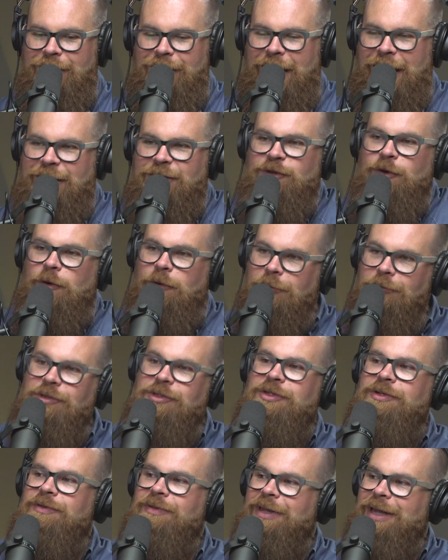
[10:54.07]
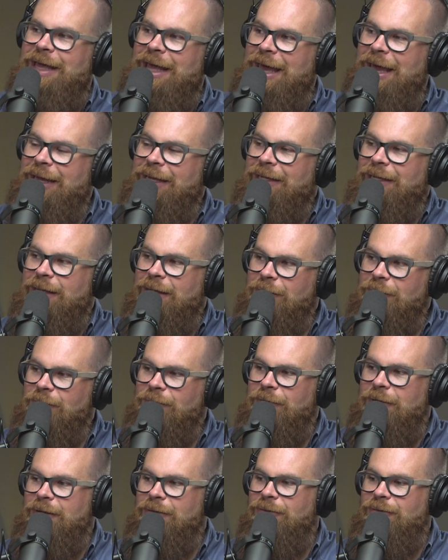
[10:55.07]
I told you that I had
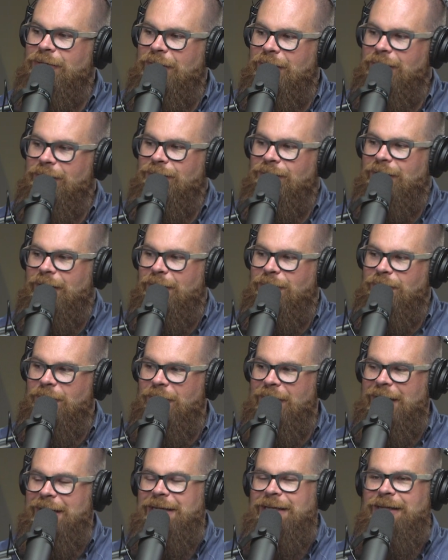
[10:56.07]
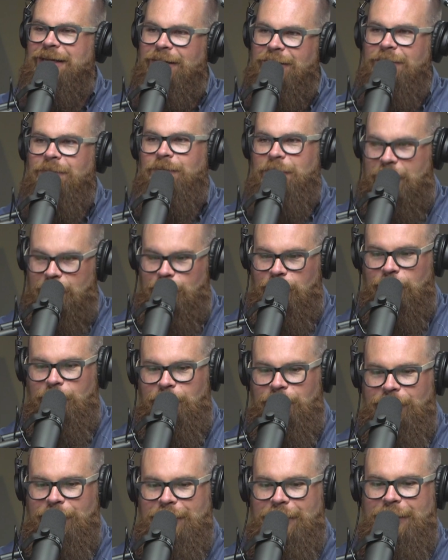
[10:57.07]
lingering things that I thought I did to people,
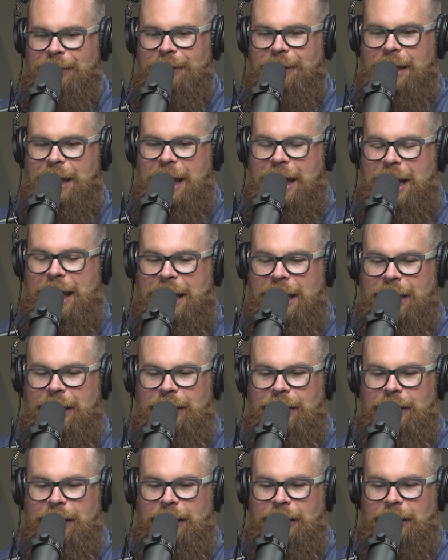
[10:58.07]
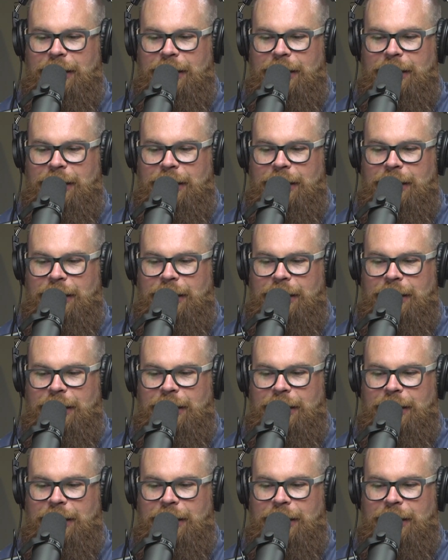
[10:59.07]
and